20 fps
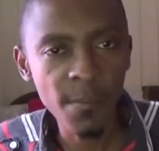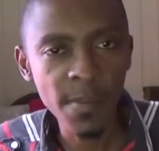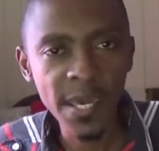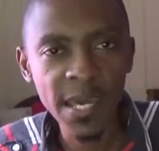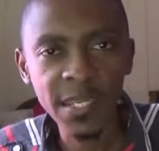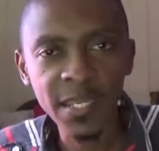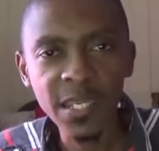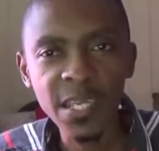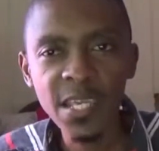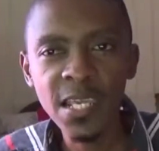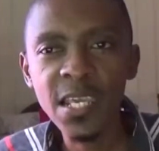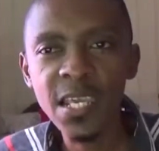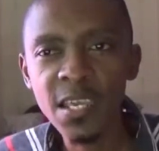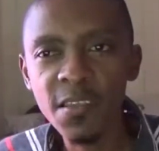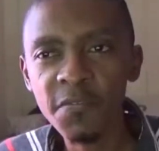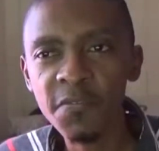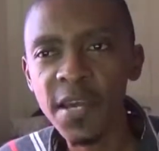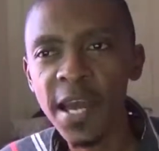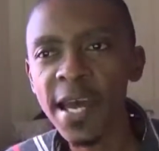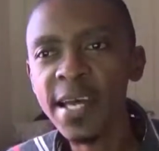made
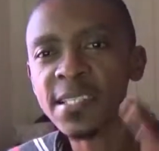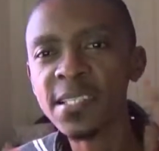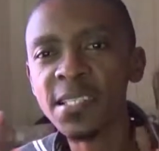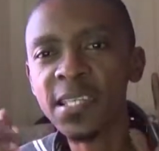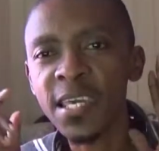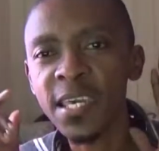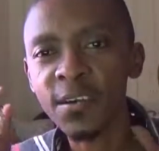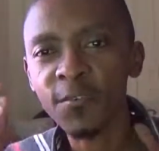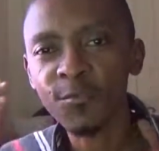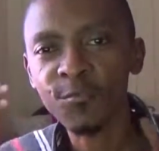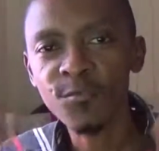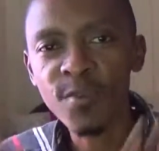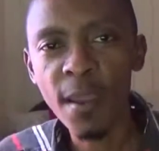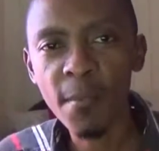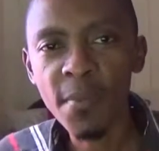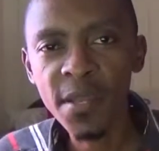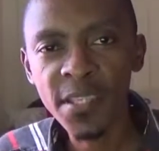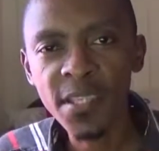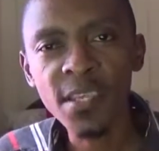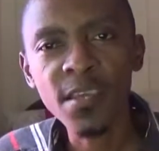Eve as a
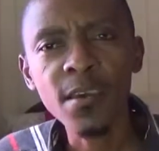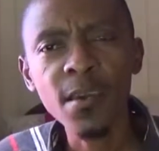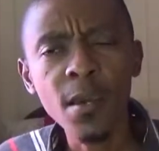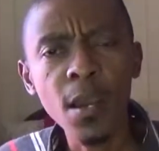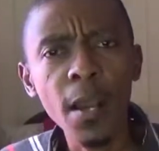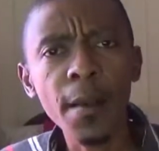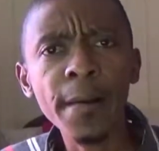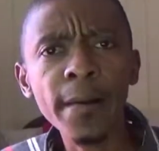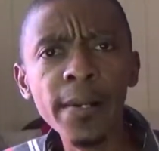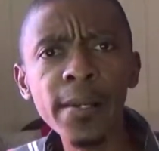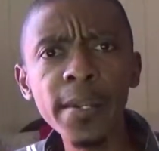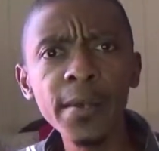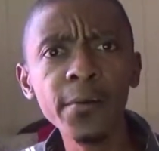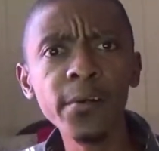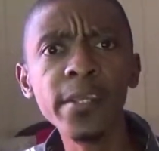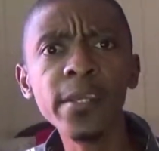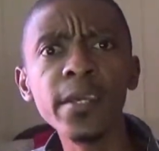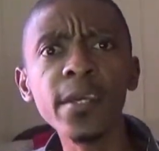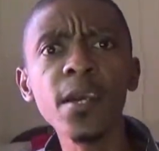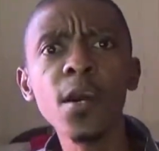remedy.
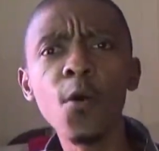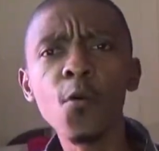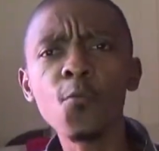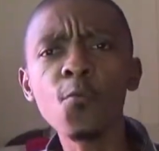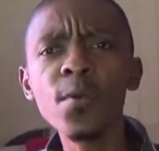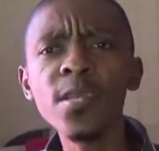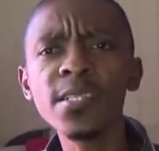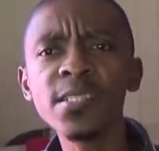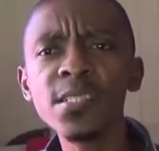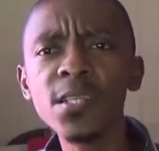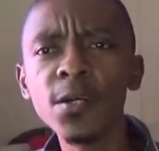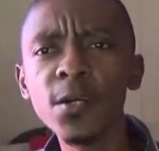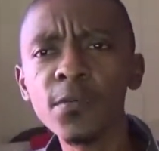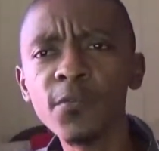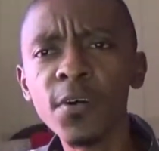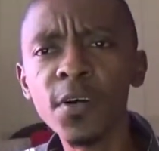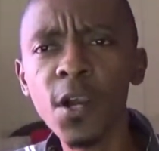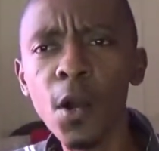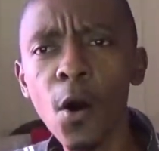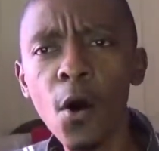Clearly, we serve
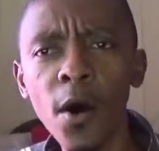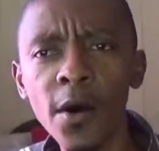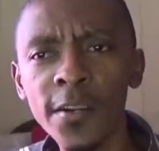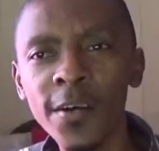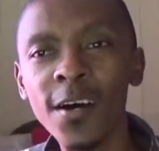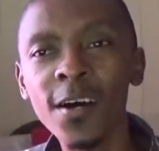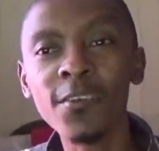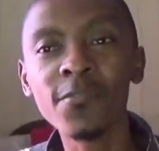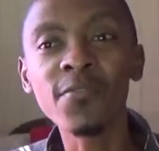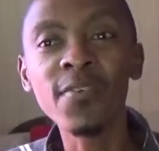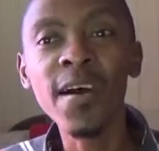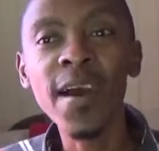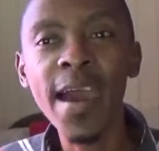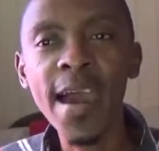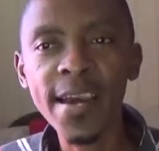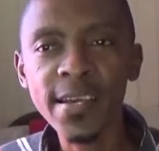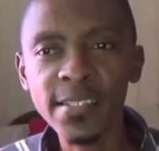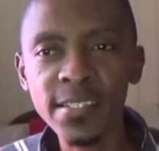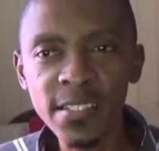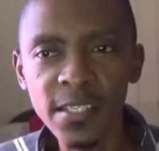a God of
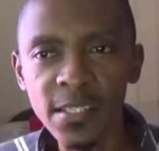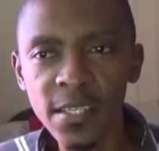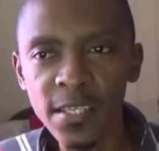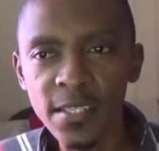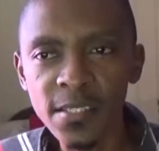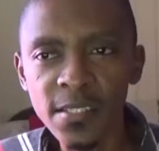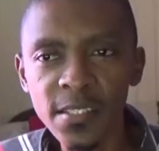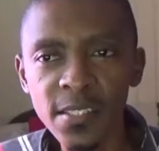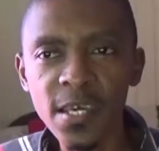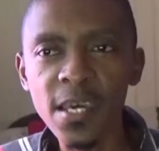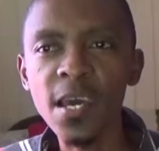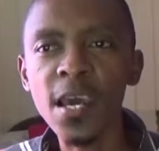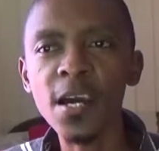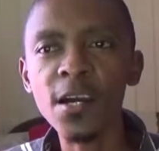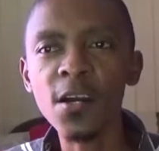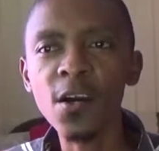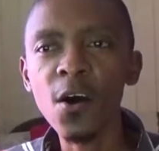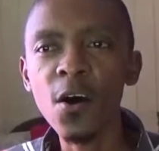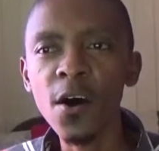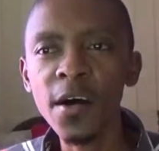excellence.
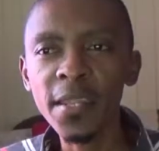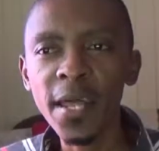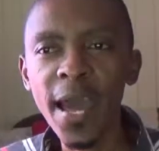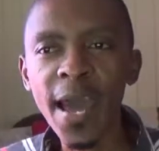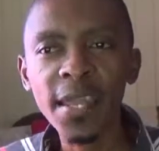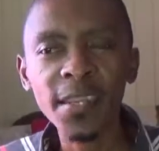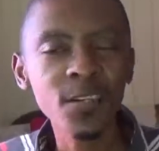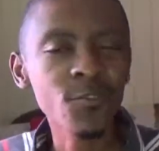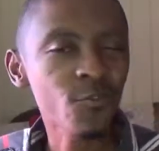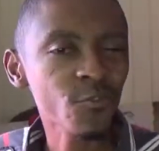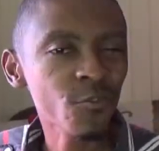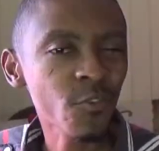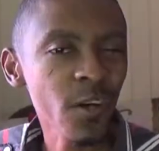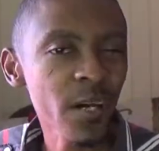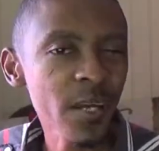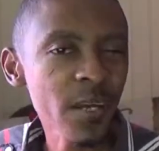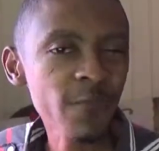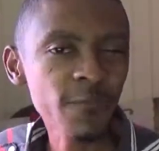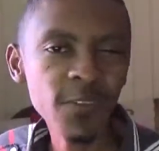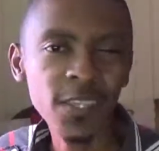God had a
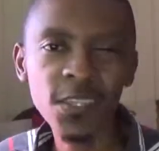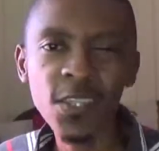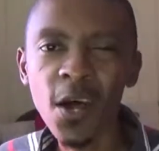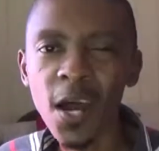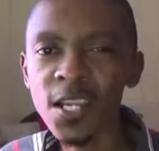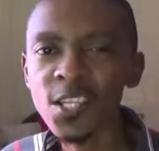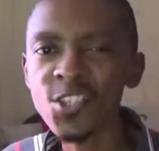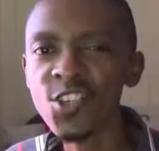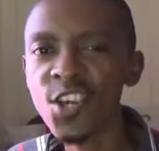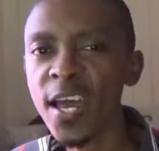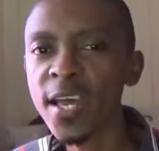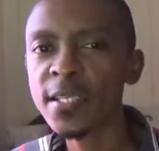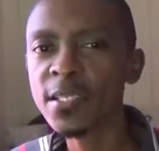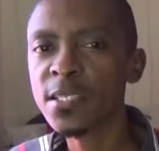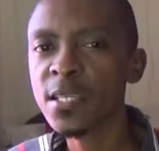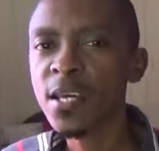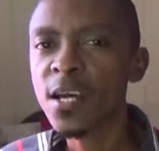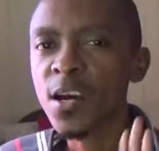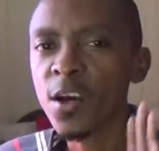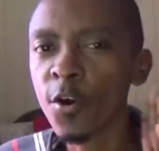drive to not
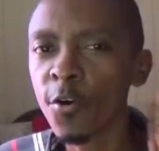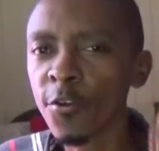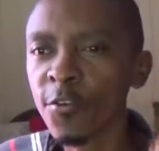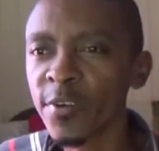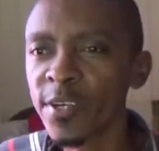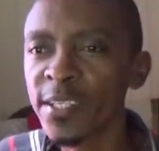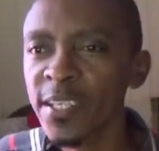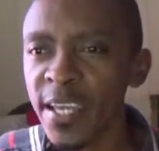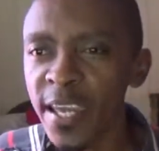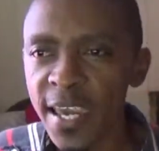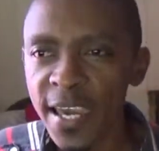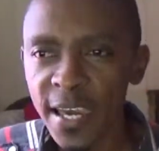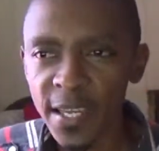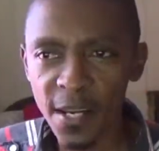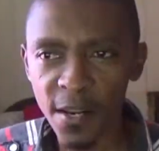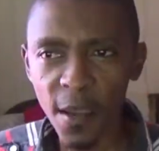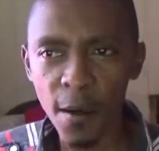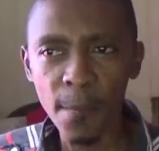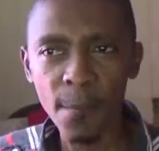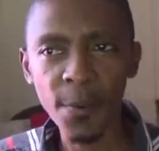just
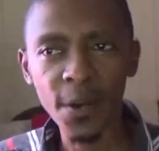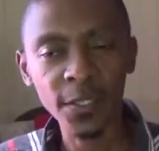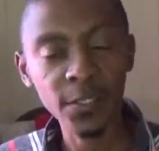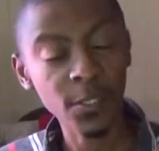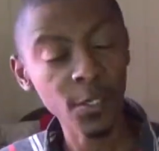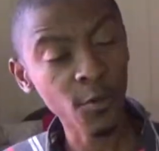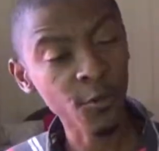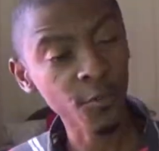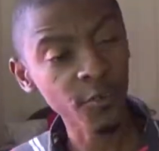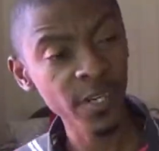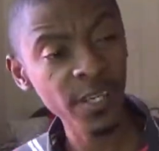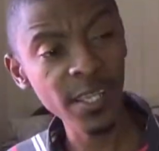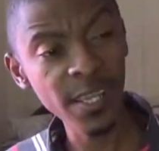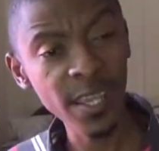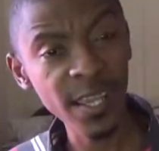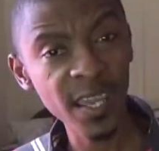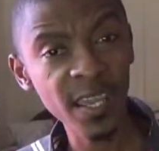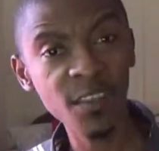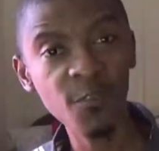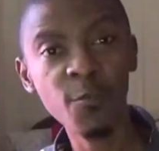create, but to
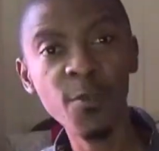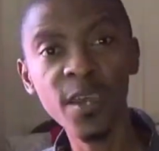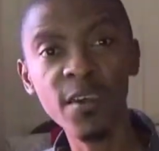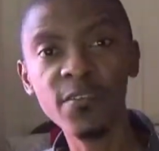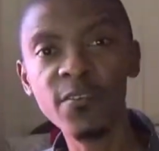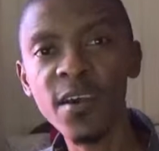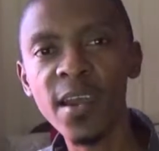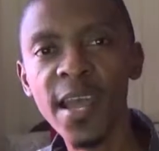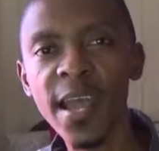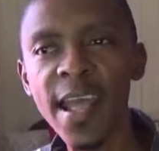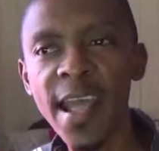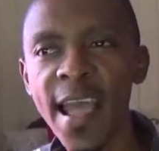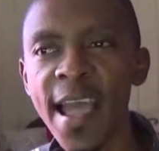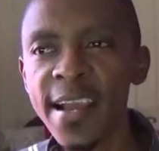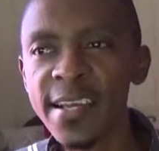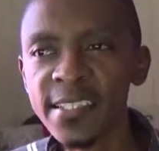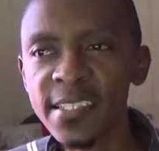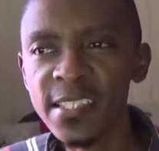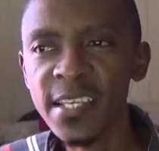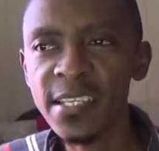create with
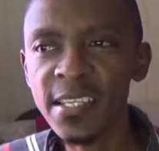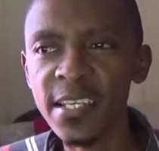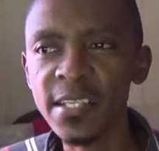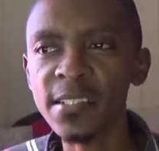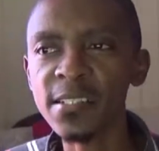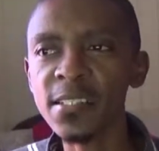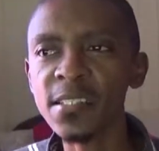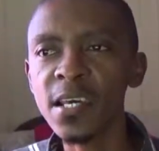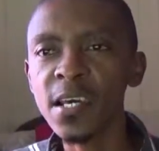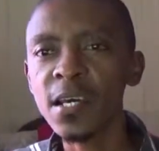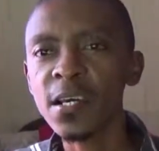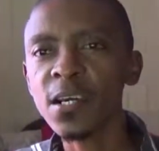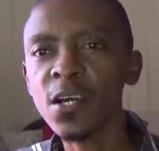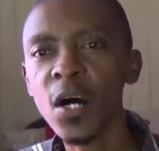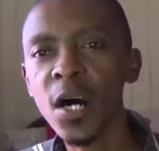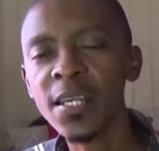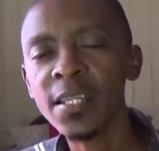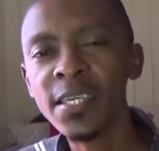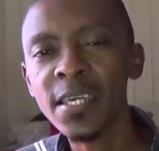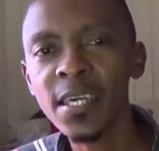excellence.
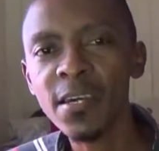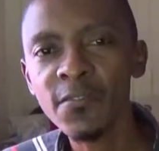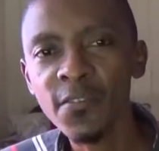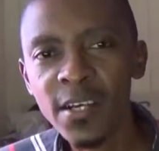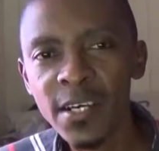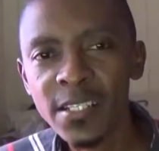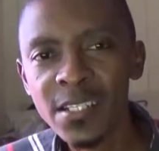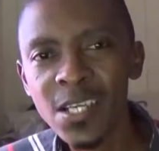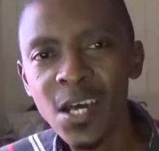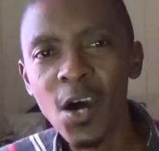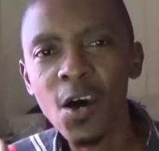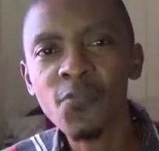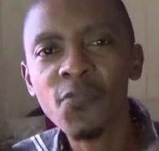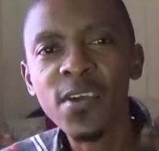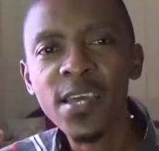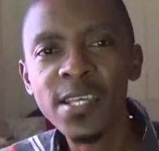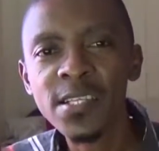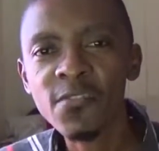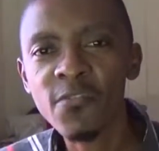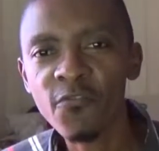God gave us of
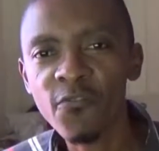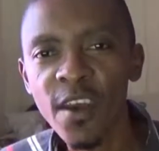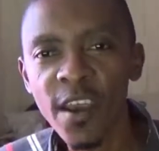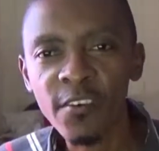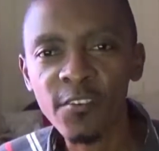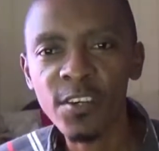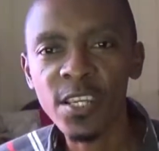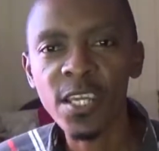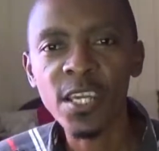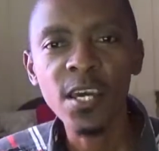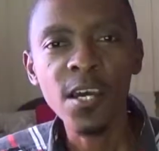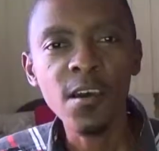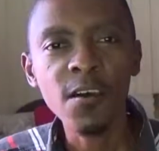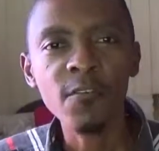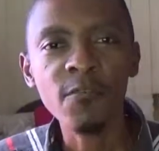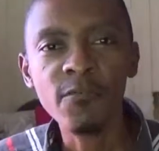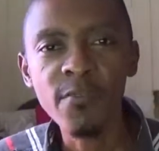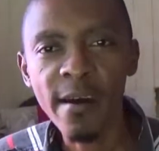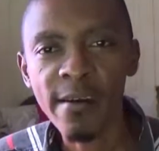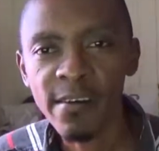his very,
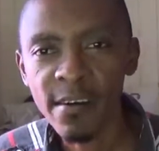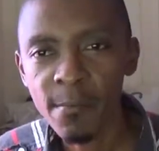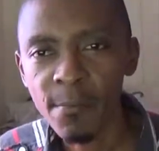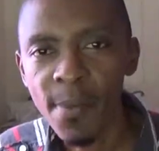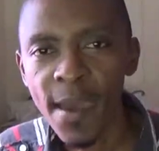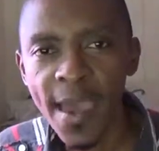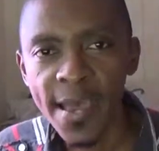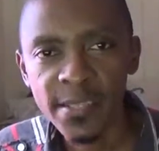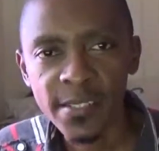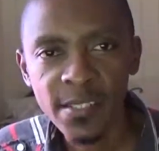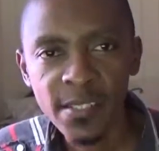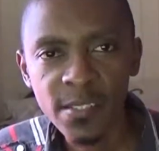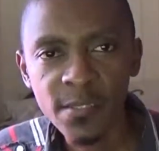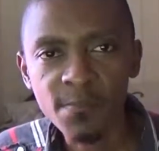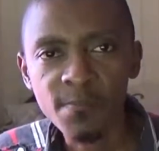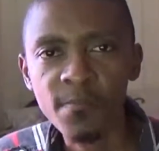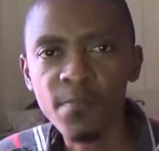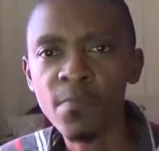very best.